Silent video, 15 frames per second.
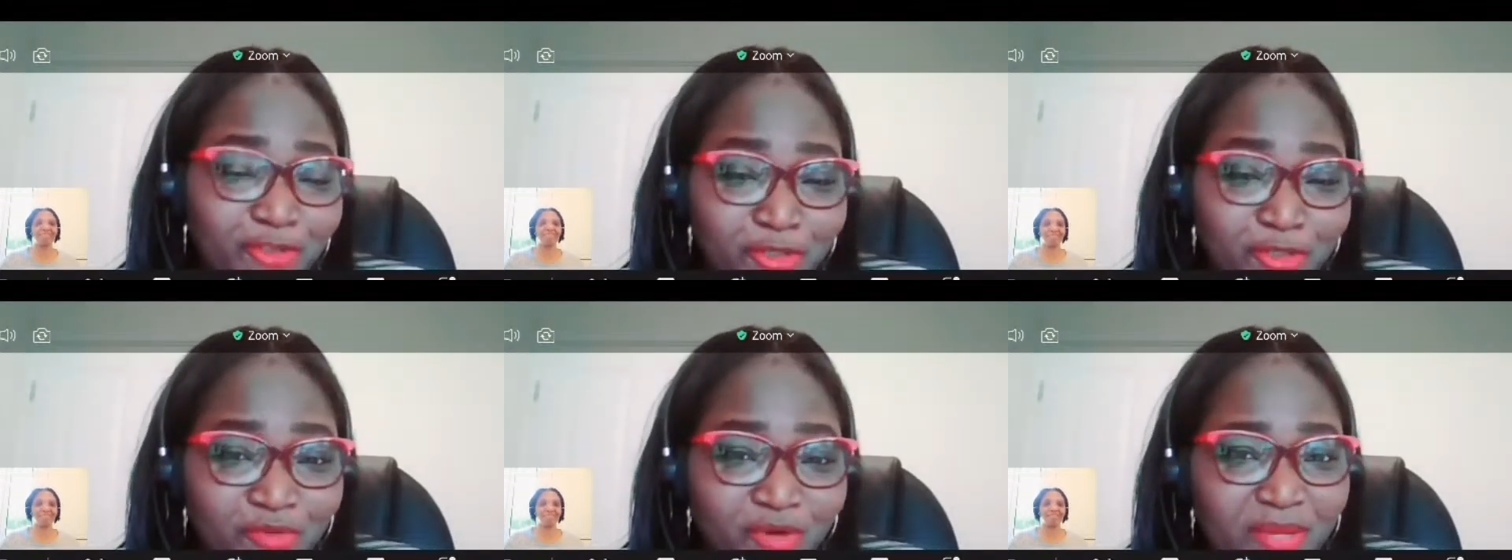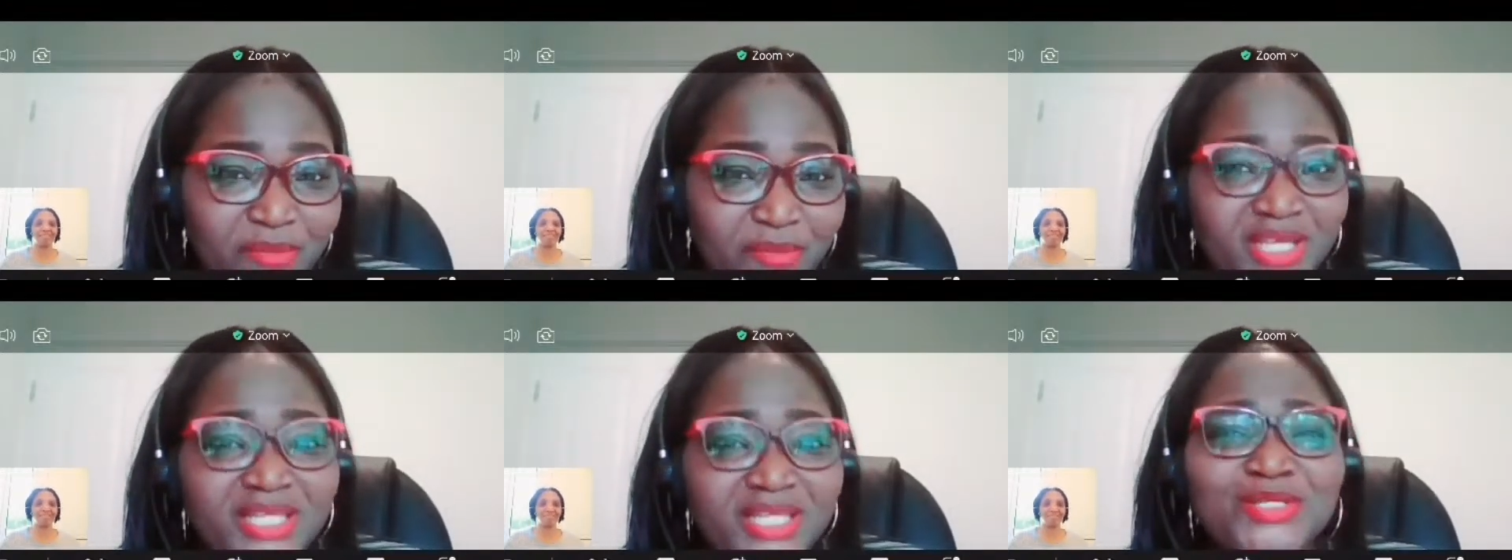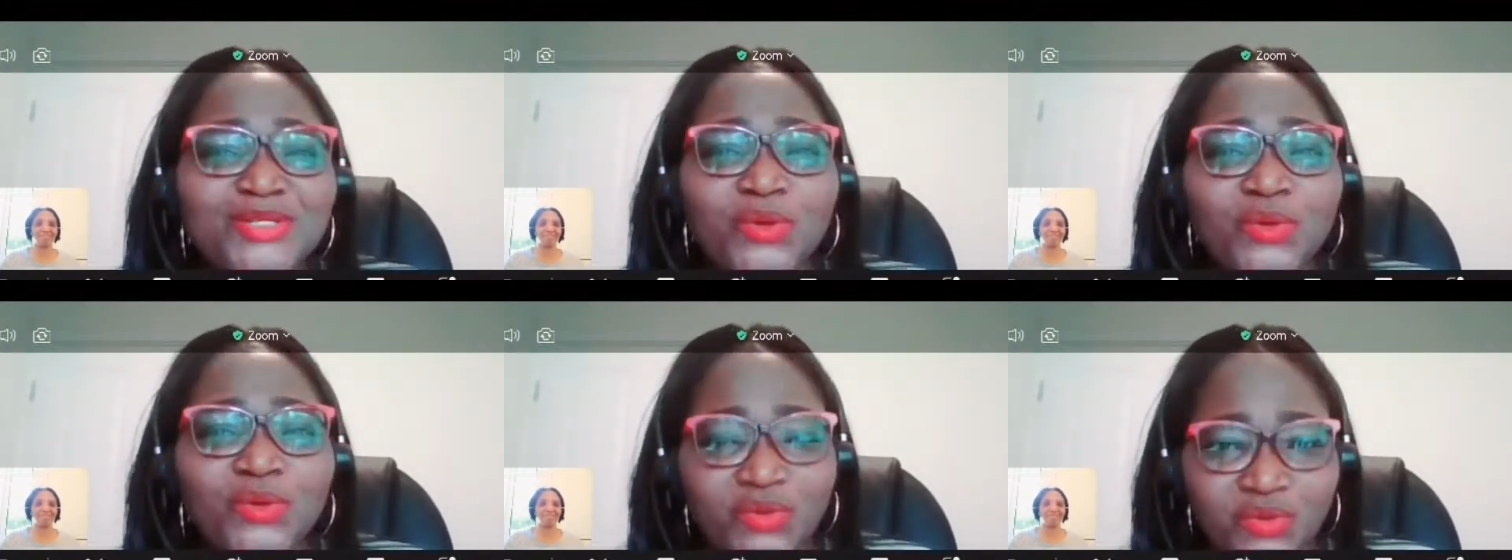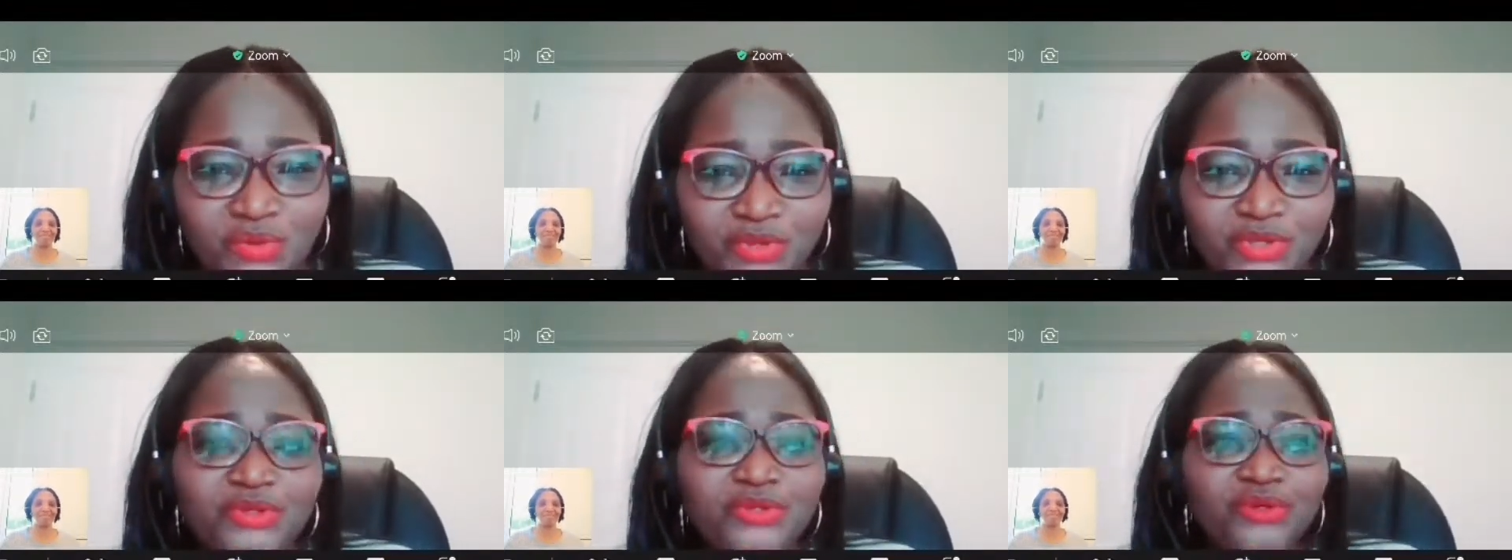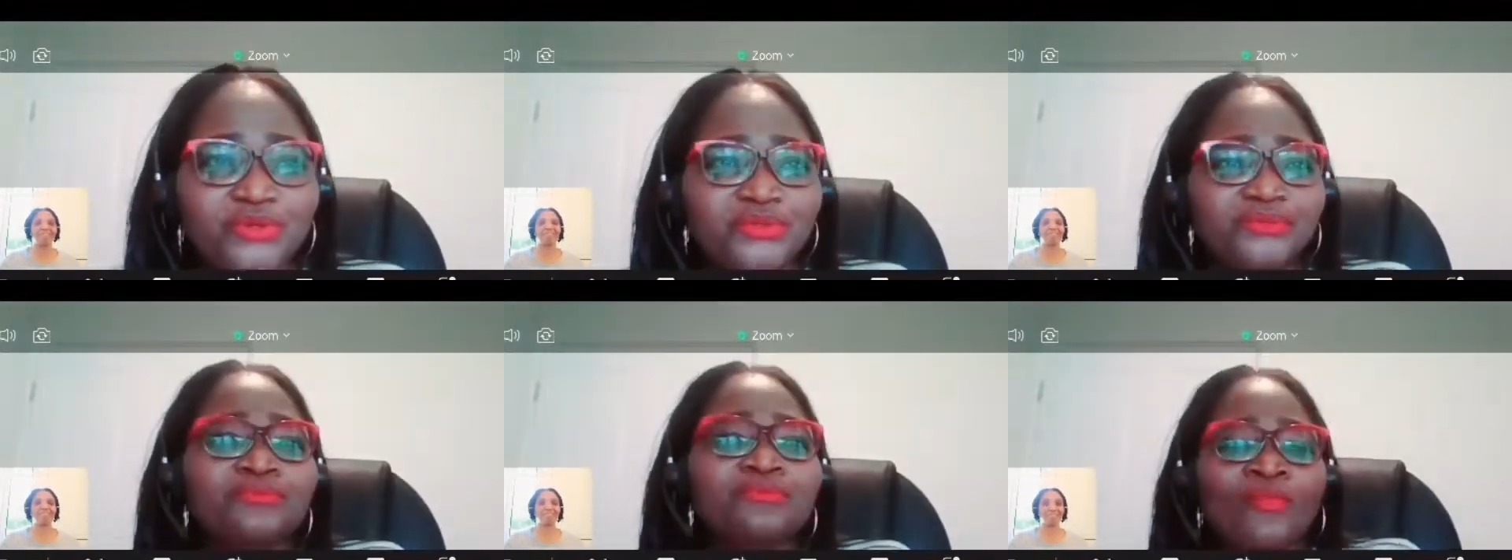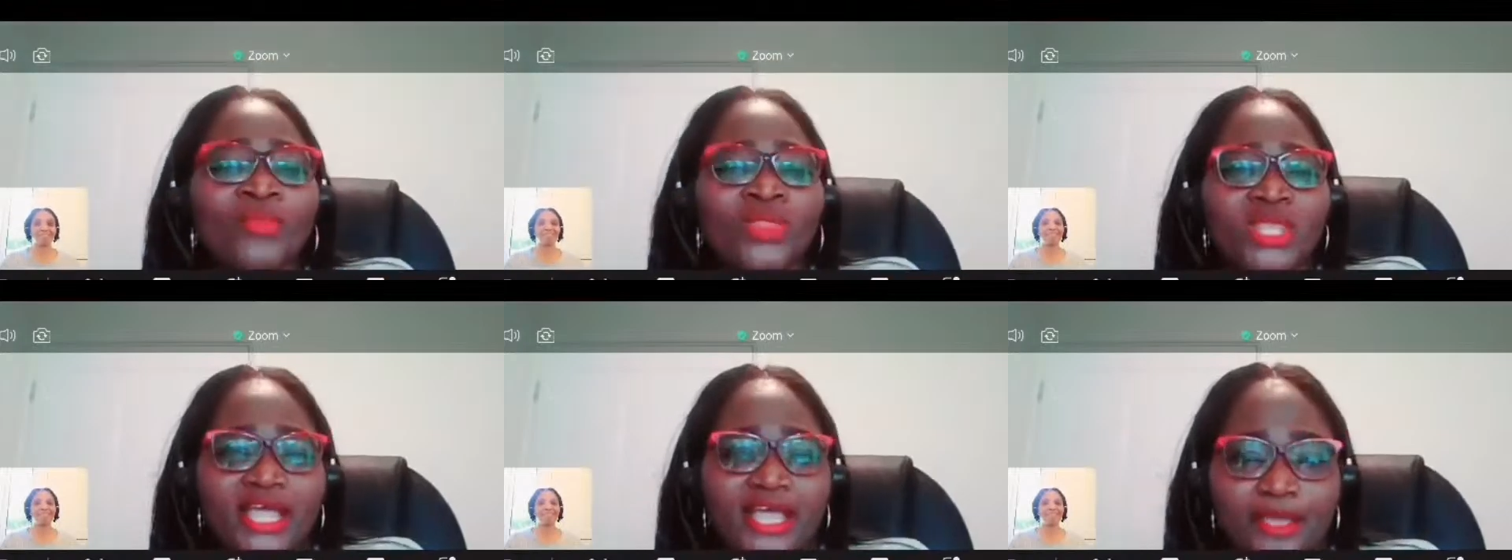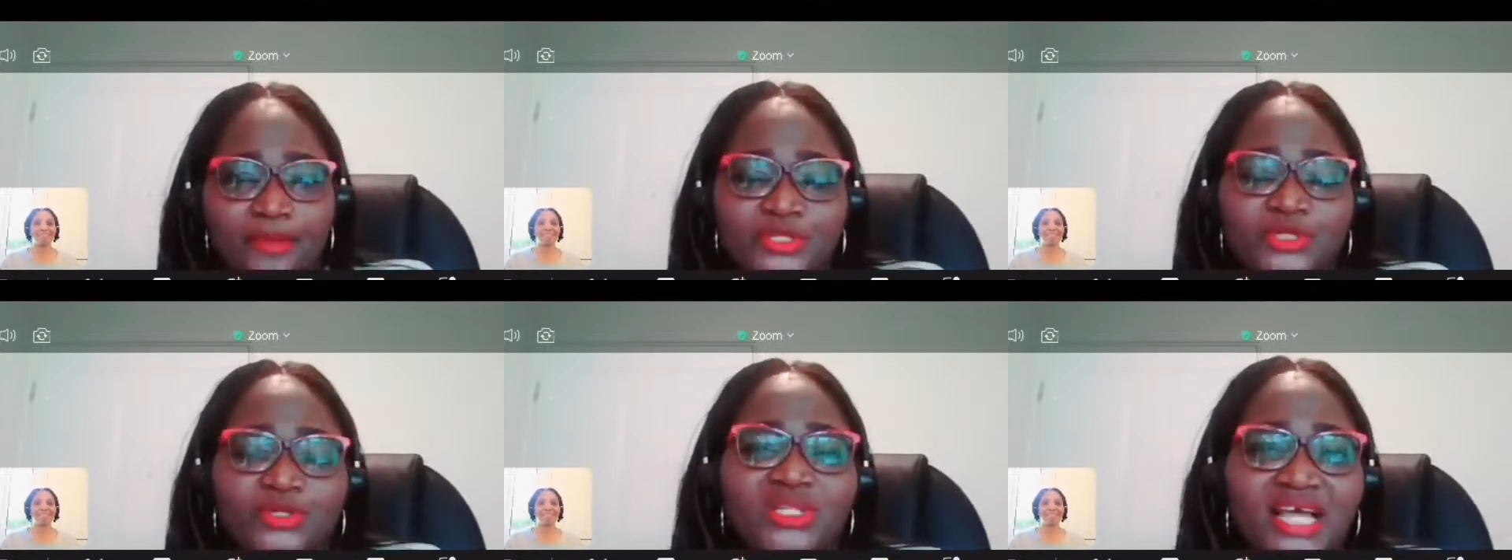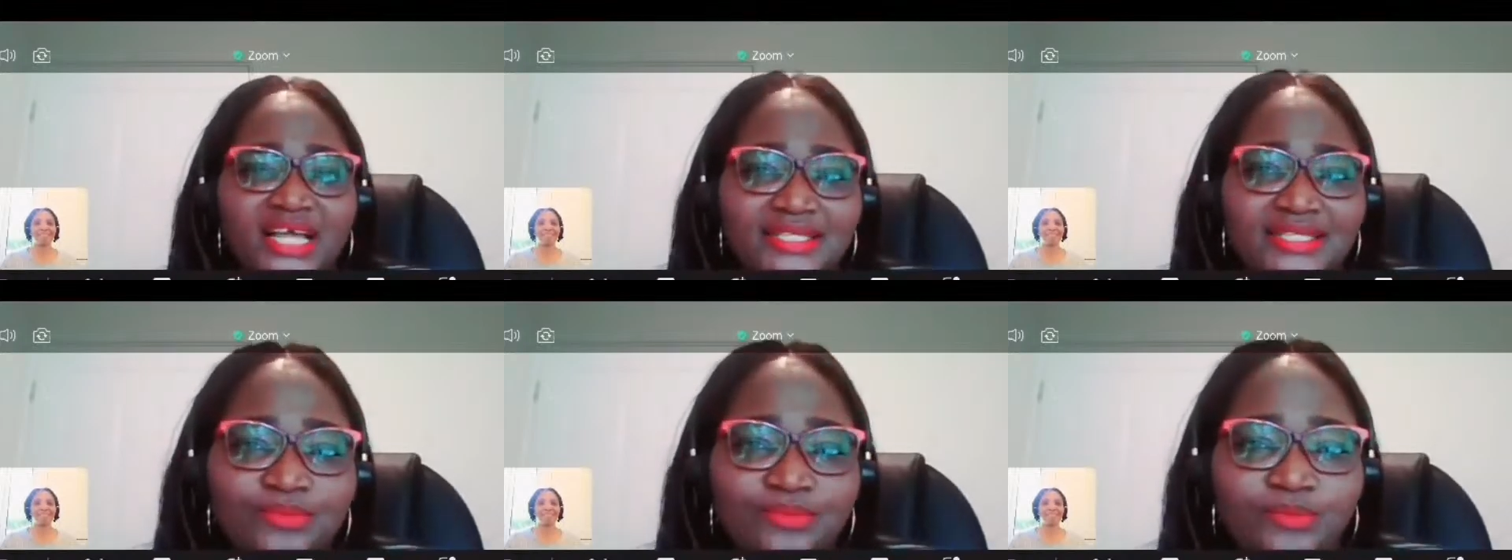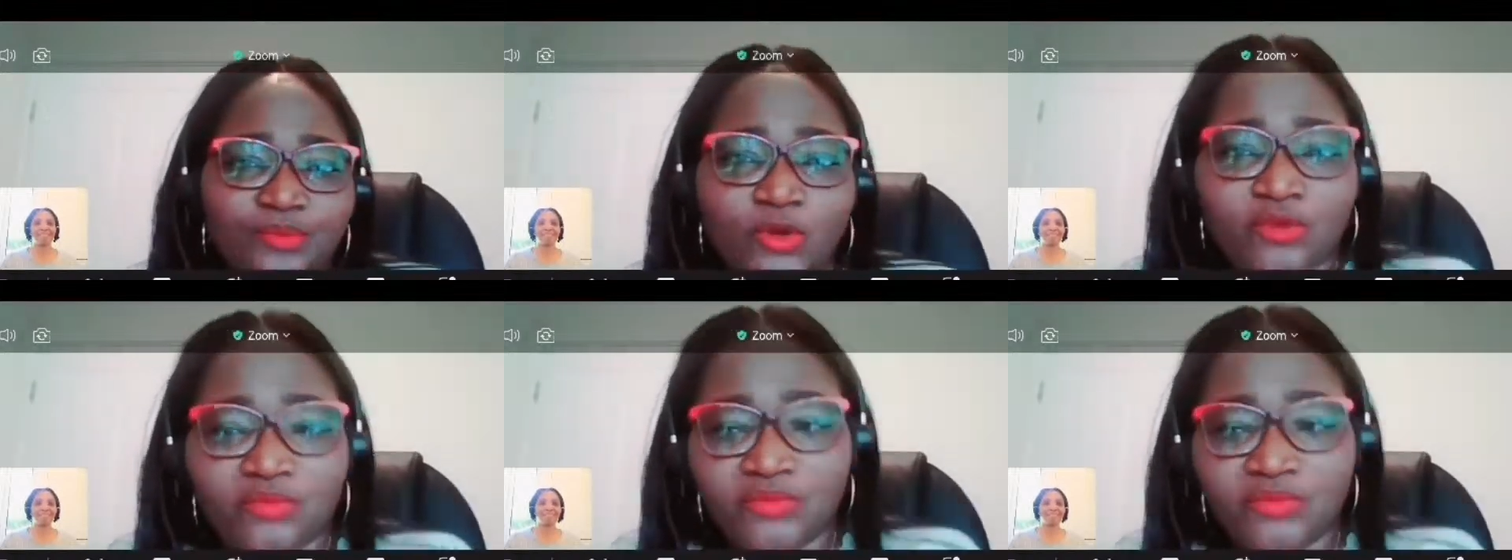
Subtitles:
if you know what I mean. So and so that's